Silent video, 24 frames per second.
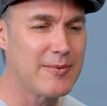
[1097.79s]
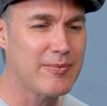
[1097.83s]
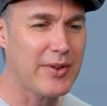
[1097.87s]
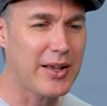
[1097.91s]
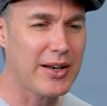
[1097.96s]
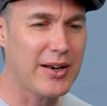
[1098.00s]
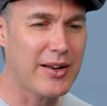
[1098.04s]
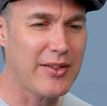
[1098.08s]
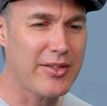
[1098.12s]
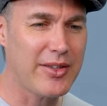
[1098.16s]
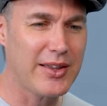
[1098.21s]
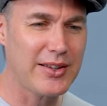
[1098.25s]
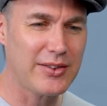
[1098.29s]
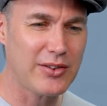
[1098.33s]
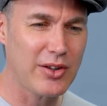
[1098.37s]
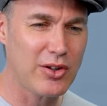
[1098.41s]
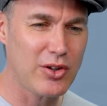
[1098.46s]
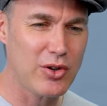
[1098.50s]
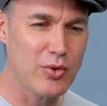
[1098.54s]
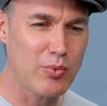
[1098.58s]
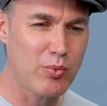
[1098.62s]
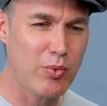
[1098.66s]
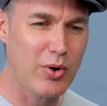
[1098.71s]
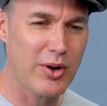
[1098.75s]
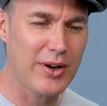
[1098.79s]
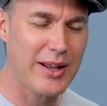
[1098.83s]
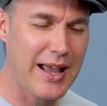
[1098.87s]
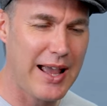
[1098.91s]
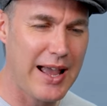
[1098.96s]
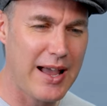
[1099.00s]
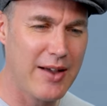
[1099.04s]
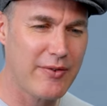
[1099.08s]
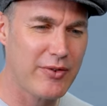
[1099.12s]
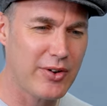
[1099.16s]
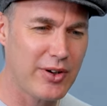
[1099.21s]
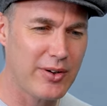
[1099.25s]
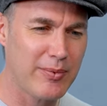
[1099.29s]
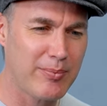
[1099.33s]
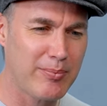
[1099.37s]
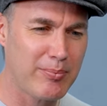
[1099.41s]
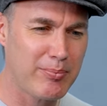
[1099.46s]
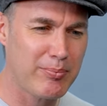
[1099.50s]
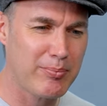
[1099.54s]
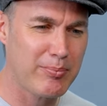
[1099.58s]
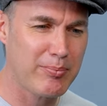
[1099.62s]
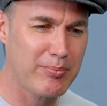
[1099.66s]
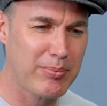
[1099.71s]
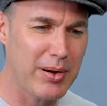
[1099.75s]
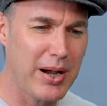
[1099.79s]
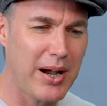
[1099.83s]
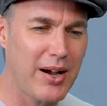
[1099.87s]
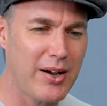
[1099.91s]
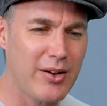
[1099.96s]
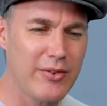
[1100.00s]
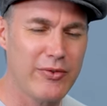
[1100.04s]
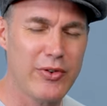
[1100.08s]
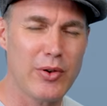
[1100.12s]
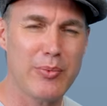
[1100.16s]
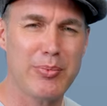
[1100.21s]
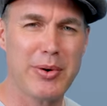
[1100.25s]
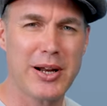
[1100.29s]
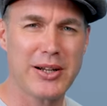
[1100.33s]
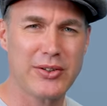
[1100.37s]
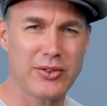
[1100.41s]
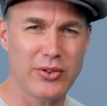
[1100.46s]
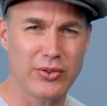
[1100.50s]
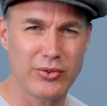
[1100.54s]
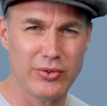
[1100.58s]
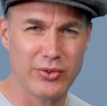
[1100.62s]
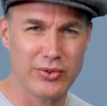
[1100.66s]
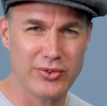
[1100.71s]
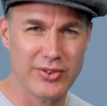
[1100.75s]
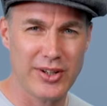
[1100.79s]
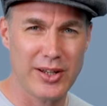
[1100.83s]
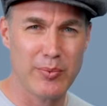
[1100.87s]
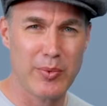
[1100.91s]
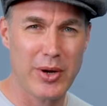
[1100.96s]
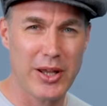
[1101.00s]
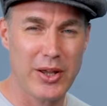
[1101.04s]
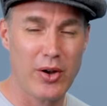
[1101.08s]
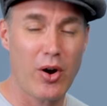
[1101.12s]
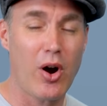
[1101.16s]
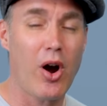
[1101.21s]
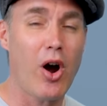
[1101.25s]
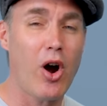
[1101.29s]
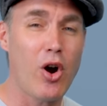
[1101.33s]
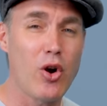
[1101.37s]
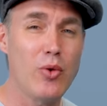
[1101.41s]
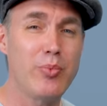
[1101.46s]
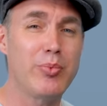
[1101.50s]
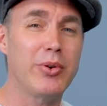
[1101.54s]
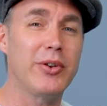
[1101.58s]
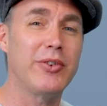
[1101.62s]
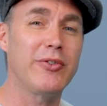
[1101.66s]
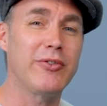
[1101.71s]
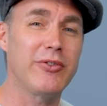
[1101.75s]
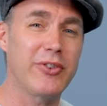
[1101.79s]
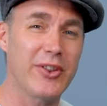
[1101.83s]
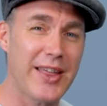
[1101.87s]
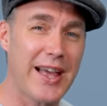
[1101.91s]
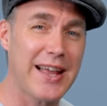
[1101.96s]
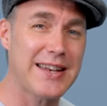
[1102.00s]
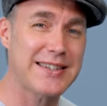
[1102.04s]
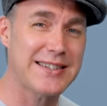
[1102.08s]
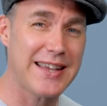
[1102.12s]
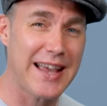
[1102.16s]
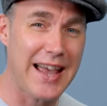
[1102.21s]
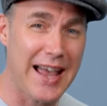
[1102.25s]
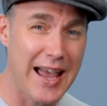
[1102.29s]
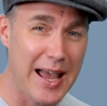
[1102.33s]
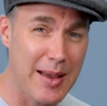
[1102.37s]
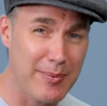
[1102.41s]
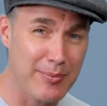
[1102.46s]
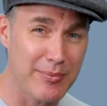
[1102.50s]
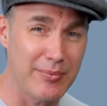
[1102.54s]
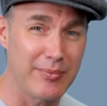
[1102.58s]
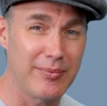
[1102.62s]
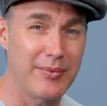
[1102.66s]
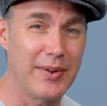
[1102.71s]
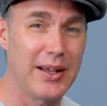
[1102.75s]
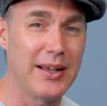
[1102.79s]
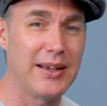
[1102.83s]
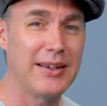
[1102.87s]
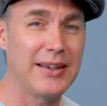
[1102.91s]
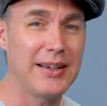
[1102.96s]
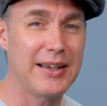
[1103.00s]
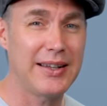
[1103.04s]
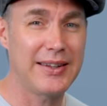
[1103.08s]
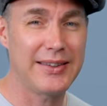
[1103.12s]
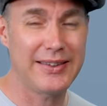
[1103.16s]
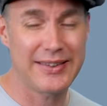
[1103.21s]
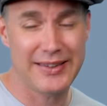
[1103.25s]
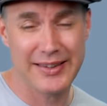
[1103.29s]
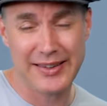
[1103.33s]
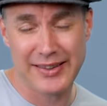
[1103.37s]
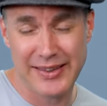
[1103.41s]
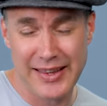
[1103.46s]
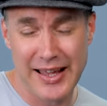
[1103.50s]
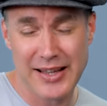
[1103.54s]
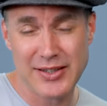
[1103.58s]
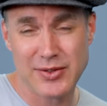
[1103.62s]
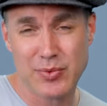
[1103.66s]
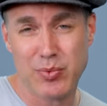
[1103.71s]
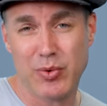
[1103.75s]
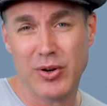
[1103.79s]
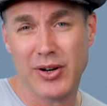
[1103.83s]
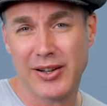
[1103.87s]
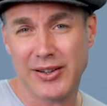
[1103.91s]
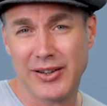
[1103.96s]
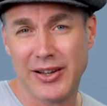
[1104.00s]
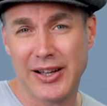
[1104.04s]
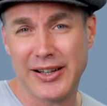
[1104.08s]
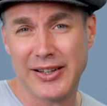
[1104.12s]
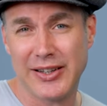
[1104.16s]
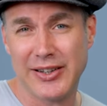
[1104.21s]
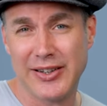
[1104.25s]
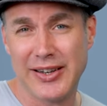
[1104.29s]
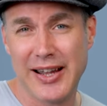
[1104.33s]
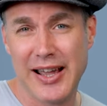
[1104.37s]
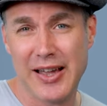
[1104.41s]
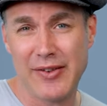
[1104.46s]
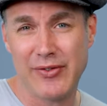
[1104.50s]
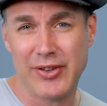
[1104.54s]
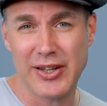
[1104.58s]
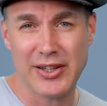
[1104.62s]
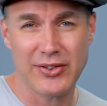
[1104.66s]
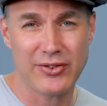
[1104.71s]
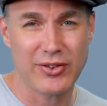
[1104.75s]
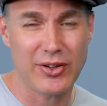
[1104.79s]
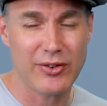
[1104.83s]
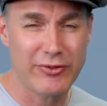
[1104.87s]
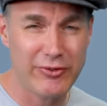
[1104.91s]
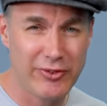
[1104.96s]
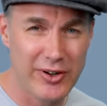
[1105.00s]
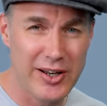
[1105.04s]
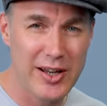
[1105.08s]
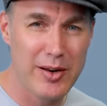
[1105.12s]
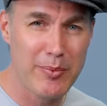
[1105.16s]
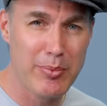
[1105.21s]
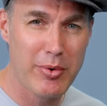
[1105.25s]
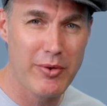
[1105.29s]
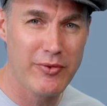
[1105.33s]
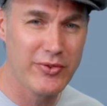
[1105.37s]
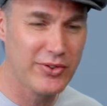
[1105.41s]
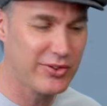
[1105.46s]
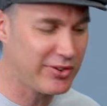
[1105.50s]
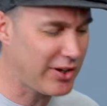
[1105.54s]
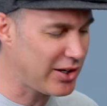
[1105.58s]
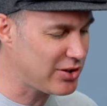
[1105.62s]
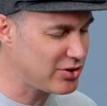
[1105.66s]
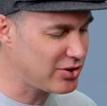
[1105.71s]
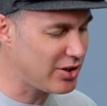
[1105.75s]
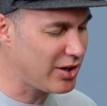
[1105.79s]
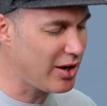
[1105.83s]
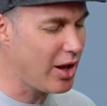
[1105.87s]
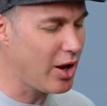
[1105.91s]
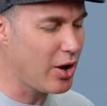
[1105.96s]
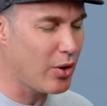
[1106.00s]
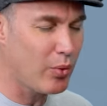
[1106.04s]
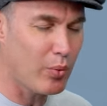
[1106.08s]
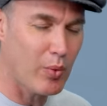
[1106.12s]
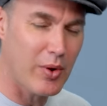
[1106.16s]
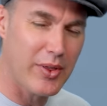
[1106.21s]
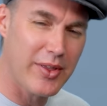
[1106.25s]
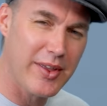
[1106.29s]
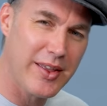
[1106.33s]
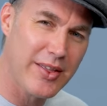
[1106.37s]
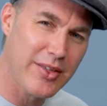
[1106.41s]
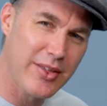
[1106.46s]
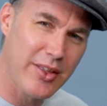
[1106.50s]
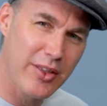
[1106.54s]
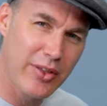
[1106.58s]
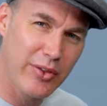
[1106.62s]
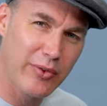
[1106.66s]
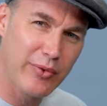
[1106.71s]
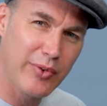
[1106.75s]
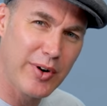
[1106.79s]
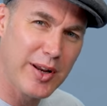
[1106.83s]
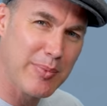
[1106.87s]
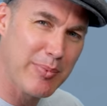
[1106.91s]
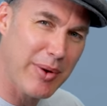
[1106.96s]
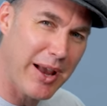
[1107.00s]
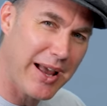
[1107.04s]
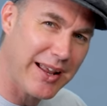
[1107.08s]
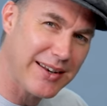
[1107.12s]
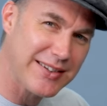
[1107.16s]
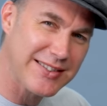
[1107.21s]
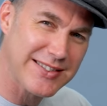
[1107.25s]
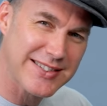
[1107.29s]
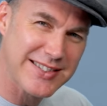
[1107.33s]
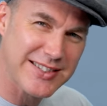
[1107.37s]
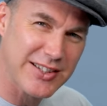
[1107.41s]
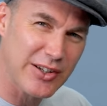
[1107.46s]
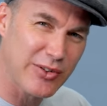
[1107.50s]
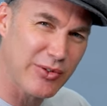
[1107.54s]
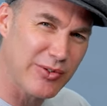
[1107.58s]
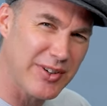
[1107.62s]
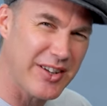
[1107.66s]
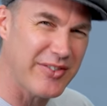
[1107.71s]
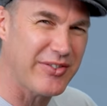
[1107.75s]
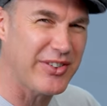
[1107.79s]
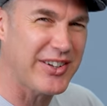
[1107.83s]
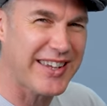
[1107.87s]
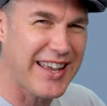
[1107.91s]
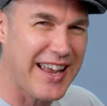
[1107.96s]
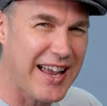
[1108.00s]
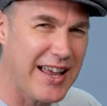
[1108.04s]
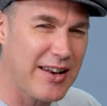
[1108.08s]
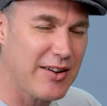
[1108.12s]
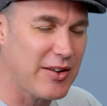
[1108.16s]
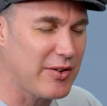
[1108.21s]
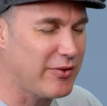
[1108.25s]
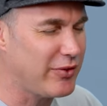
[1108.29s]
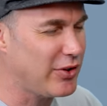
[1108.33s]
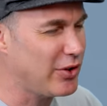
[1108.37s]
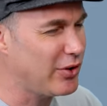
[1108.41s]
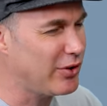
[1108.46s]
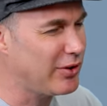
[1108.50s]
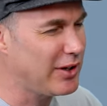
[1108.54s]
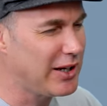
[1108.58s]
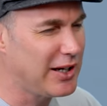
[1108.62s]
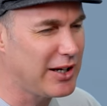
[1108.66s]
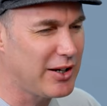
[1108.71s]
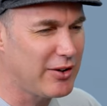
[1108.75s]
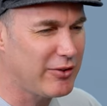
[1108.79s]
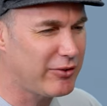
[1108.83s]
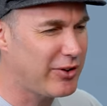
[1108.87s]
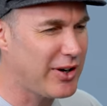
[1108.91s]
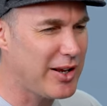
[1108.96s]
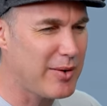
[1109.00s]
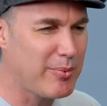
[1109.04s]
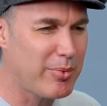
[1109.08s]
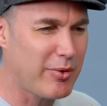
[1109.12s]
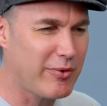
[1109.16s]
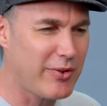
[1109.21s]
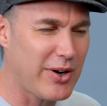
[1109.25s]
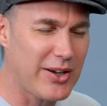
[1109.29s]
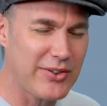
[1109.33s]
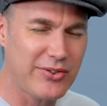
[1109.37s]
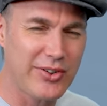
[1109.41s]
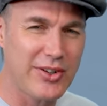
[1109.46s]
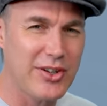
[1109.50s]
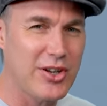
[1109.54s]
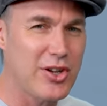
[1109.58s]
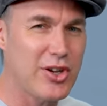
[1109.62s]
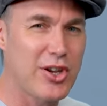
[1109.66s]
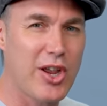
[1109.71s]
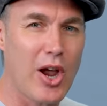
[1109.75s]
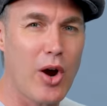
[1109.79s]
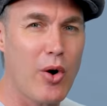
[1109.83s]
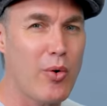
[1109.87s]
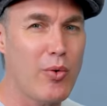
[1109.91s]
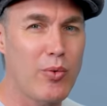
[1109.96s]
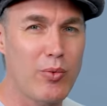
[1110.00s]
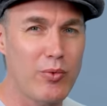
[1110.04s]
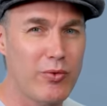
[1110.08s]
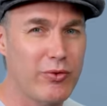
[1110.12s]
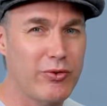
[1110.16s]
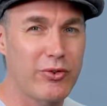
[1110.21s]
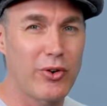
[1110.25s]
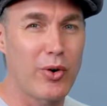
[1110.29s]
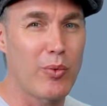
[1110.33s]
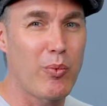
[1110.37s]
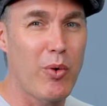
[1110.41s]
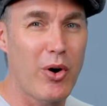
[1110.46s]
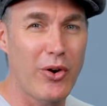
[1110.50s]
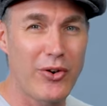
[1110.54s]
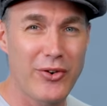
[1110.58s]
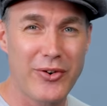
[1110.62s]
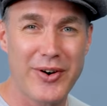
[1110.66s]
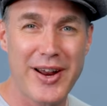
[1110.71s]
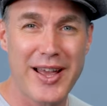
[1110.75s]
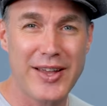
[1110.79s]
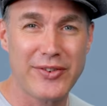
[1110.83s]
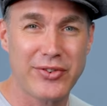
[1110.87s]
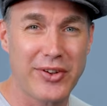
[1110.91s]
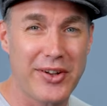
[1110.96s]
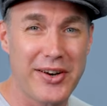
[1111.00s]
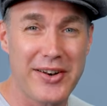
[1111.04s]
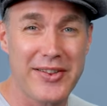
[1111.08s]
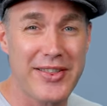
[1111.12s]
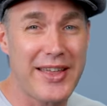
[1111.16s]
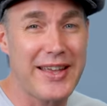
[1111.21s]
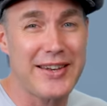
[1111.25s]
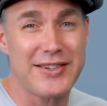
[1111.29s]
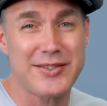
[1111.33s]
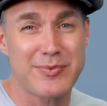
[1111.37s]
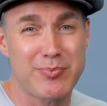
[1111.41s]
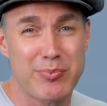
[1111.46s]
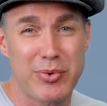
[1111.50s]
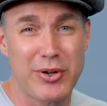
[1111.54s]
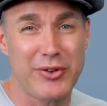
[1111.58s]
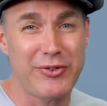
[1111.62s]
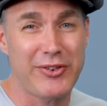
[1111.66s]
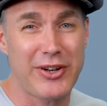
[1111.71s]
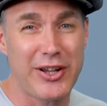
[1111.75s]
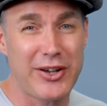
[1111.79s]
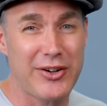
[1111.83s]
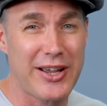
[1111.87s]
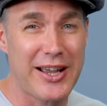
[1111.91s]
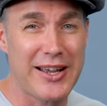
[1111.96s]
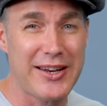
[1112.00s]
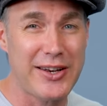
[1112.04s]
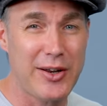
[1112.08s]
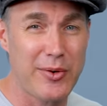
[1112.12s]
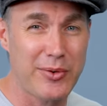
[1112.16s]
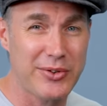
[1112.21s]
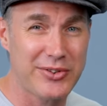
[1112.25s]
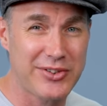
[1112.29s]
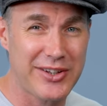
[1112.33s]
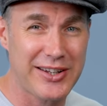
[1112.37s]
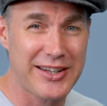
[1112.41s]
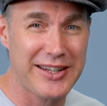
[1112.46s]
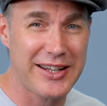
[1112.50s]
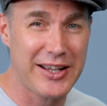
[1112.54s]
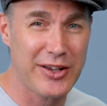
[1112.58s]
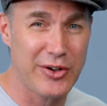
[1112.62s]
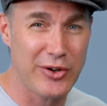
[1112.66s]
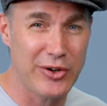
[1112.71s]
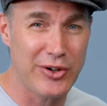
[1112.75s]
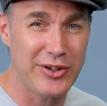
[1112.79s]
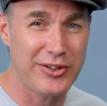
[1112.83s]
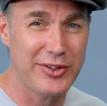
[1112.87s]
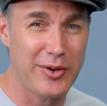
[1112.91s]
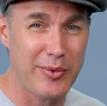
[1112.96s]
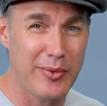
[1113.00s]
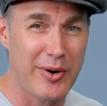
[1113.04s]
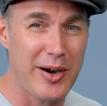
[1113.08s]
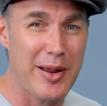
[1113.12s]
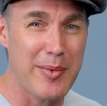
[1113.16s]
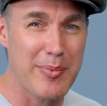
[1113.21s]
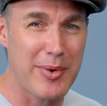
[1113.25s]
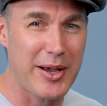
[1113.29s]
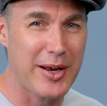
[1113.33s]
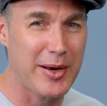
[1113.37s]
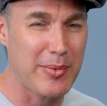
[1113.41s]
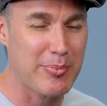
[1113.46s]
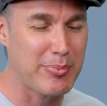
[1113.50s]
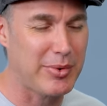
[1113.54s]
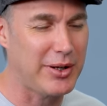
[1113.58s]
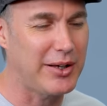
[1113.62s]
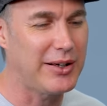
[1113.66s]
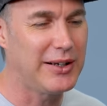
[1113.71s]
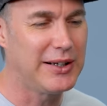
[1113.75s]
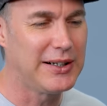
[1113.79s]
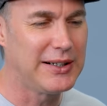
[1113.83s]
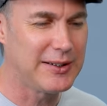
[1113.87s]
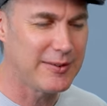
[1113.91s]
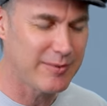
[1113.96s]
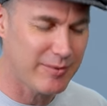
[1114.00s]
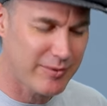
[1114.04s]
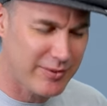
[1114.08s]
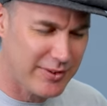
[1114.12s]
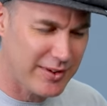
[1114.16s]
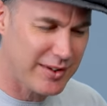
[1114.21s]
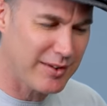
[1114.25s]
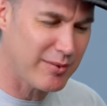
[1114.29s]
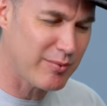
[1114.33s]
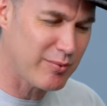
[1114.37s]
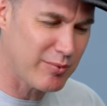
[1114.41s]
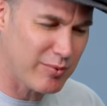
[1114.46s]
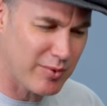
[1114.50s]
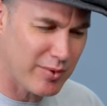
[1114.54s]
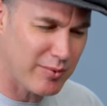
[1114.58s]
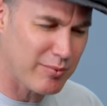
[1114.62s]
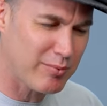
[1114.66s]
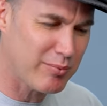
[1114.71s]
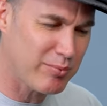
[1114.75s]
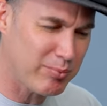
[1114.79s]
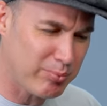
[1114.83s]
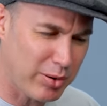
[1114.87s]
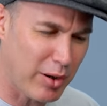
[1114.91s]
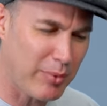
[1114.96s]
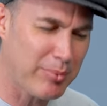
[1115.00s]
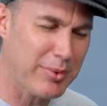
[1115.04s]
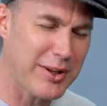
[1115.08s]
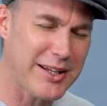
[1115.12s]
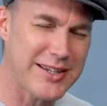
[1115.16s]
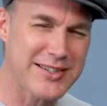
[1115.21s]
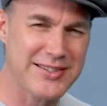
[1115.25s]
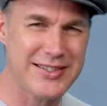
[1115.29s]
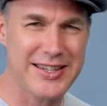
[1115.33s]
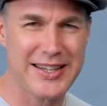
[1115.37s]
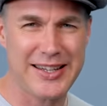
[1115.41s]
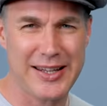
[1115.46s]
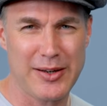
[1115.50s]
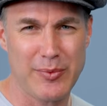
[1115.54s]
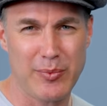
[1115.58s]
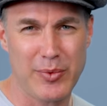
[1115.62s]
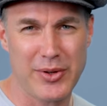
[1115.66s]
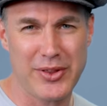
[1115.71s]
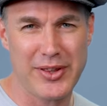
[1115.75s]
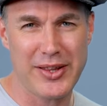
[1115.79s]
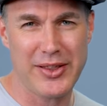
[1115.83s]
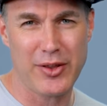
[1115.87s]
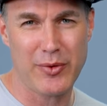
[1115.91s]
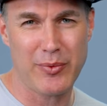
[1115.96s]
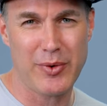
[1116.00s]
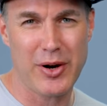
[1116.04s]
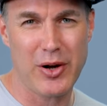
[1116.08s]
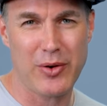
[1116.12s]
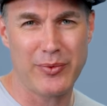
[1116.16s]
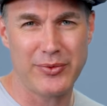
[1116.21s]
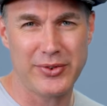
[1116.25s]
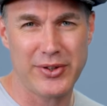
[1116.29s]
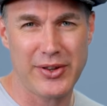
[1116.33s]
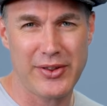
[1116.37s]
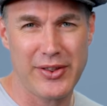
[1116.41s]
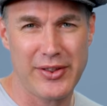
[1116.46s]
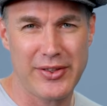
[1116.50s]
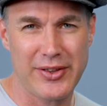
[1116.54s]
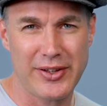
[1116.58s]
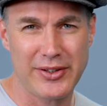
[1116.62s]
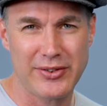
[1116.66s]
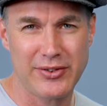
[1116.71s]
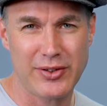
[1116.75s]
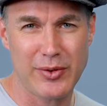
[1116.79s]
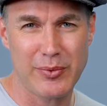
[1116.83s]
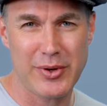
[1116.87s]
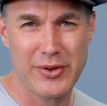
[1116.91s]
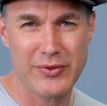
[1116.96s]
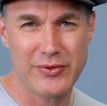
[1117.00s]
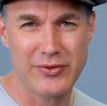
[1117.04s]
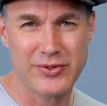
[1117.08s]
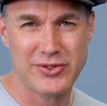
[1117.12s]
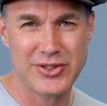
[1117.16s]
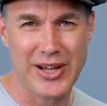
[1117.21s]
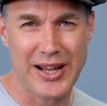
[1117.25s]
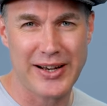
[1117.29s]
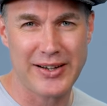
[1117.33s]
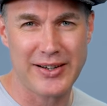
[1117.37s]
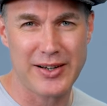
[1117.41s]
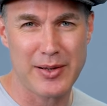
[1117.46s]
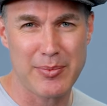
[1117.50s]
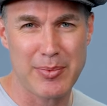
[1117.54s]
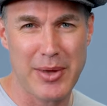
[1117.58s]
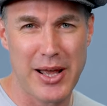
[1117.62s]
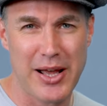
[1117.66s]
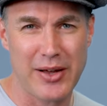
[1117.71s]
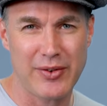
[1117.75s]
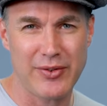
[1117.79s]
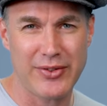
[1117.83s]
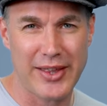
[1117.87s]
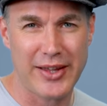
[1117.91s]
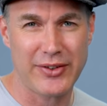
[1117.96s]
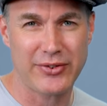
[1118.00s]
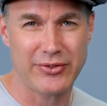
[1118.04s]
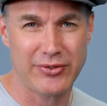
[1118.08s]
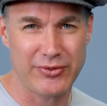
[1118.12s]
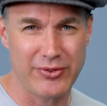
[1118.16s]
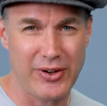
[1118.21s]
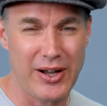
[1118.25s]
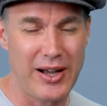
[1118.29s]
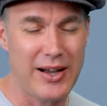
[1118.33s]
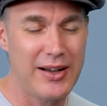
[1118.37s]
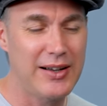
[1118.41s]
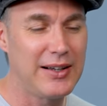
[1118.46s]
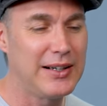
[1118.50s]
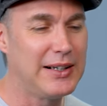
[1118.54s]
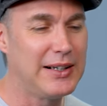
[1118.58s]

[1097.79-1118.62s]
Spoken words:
And I think that you want to have a part of your practice routine where you're open for that to happen. And that's what I'd like you to have here. So free improvisation within the three patterns still, if you can. If you're free improvising and you go for a wander outside of that, it's perfectly okay. No one's going to get hurt. Don't worry about it. But probably sticking within the realms of the things that we've chatted about thus far.